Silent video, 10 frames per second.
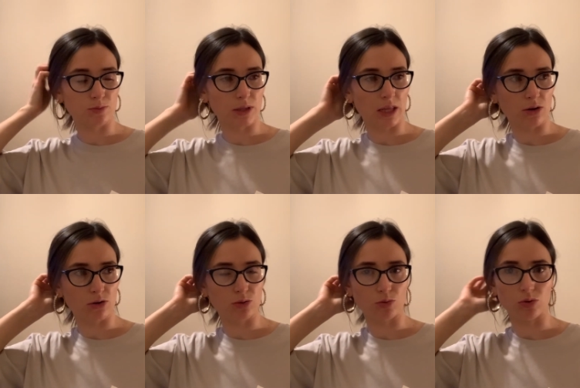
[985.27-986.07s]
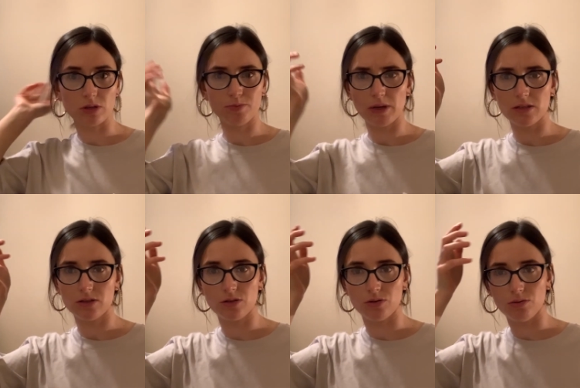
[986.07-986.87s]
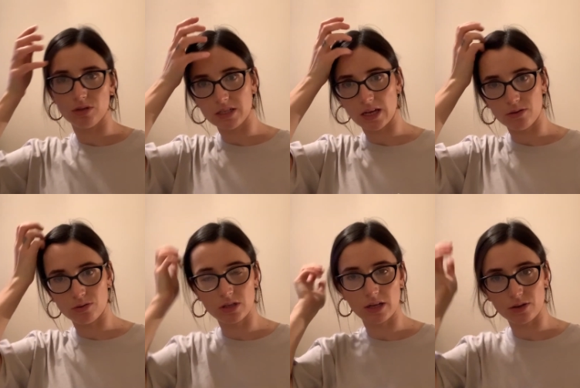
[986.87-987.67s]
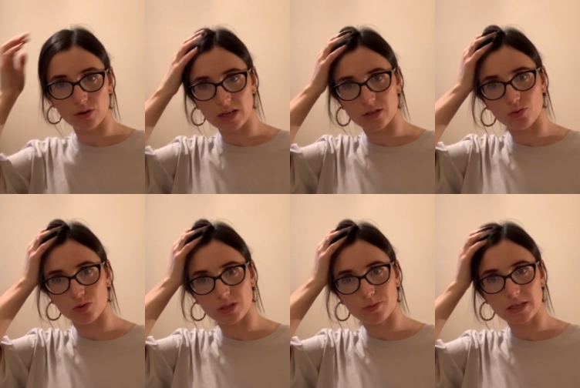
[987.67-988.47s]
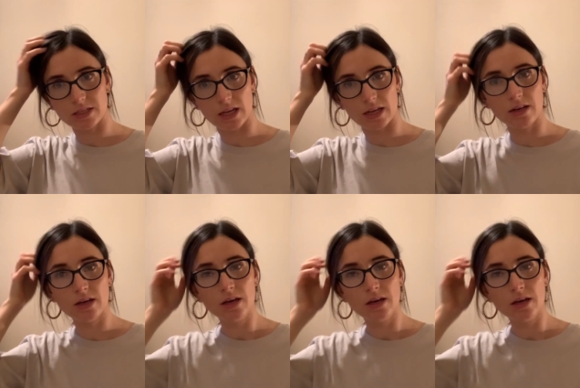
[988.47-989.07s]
but then you're doing all these bits to this house, like adding all these bits in.